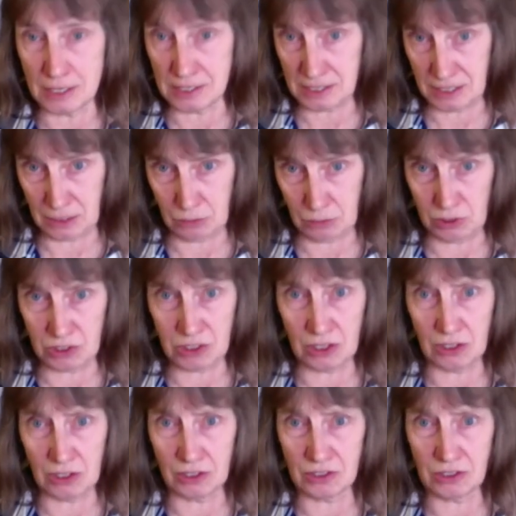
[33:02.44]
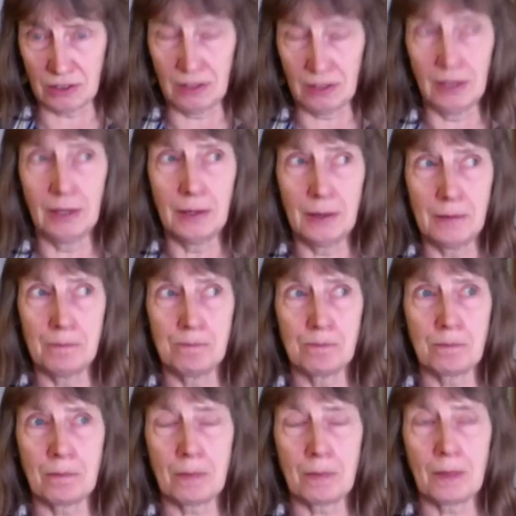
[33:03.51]
sequencers.
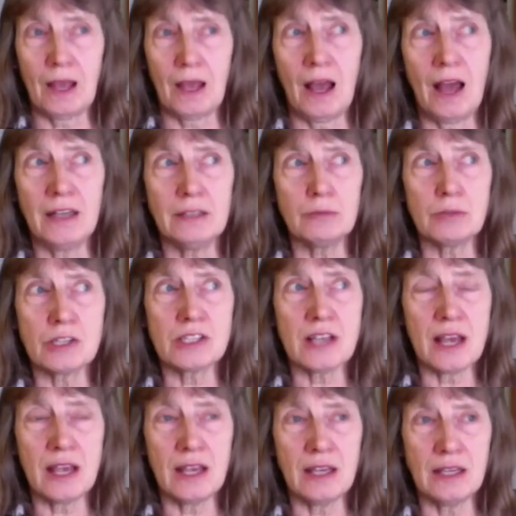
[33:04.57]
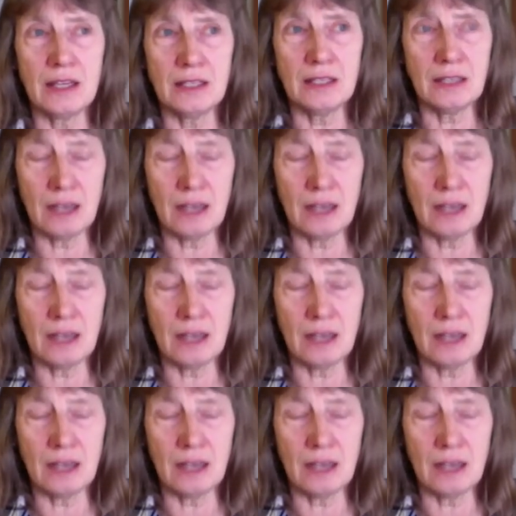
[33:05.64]
And it was a,